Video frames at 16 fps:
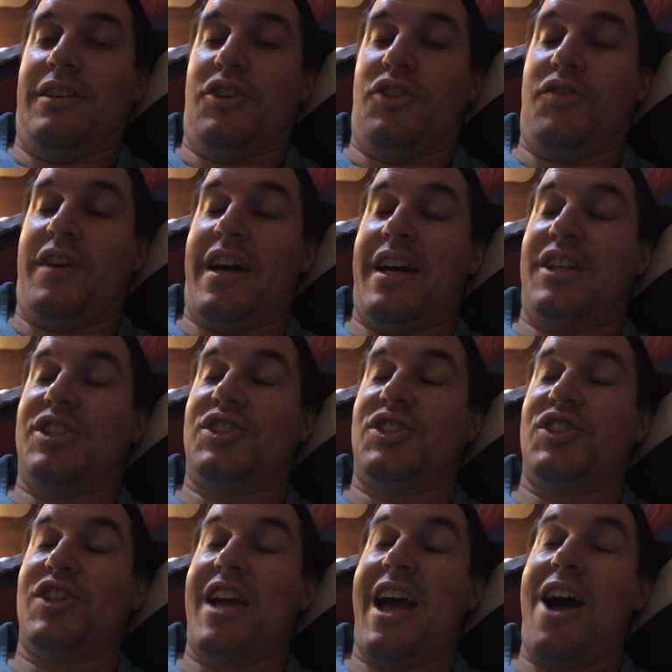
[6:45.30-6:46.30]
I've had a
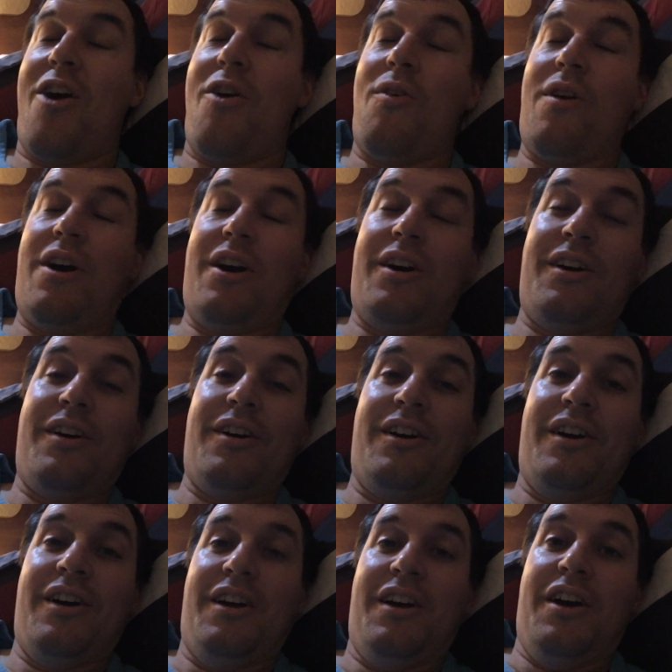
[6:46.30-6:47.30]
shower,
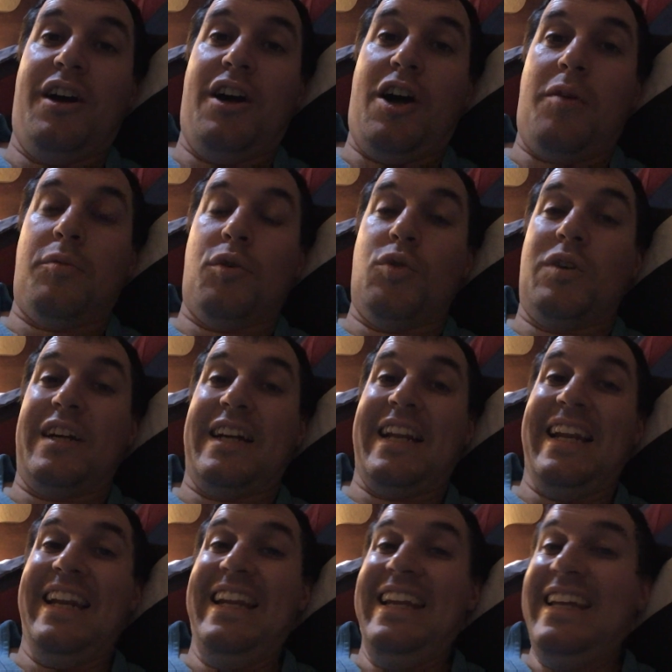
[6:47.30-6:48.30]
I'm all
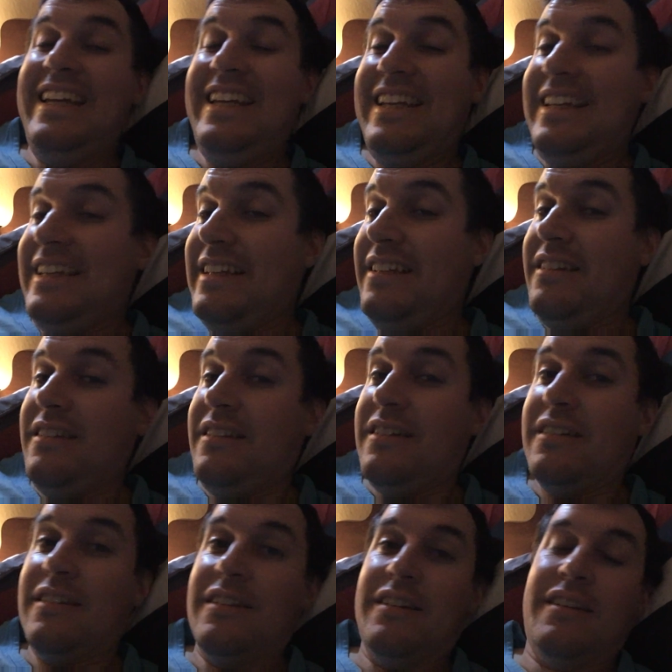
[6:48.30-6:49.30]
clean,
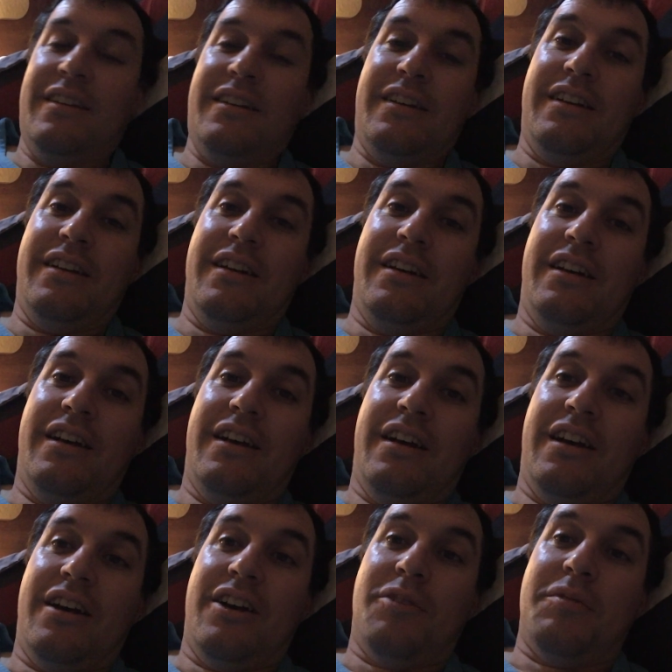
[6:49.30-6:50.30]

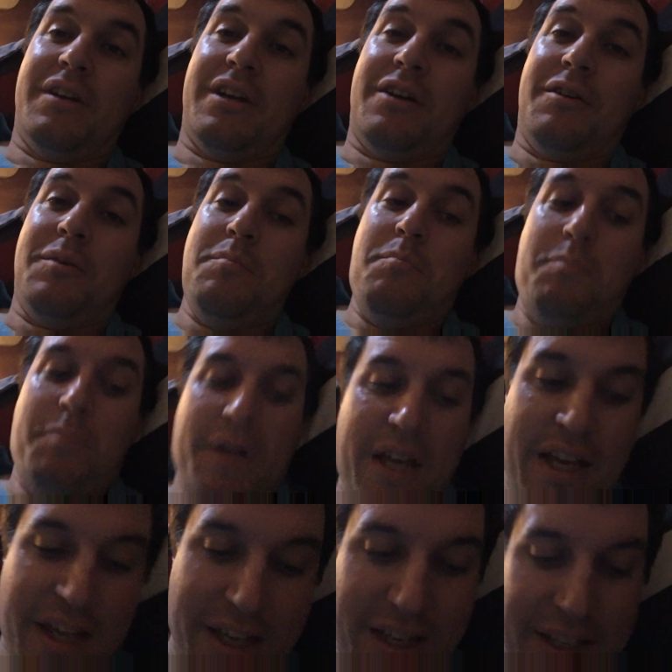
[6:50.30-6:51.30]
I'm out in
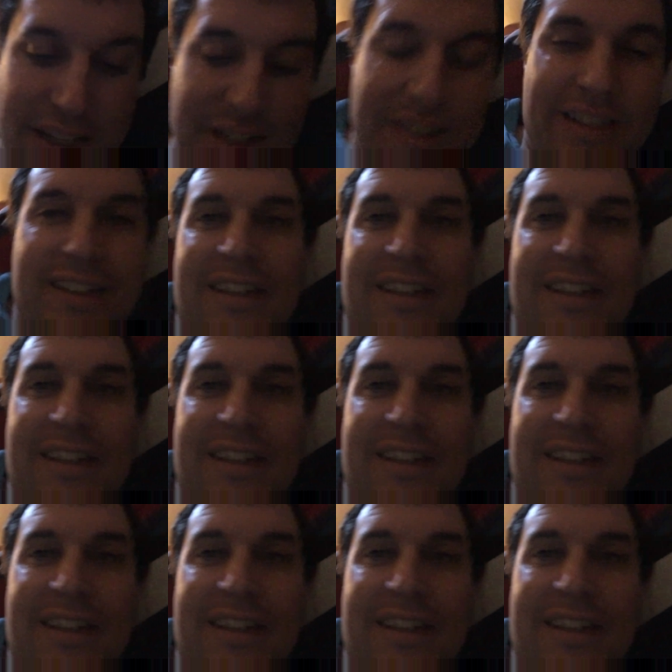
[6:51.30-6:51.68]
bed,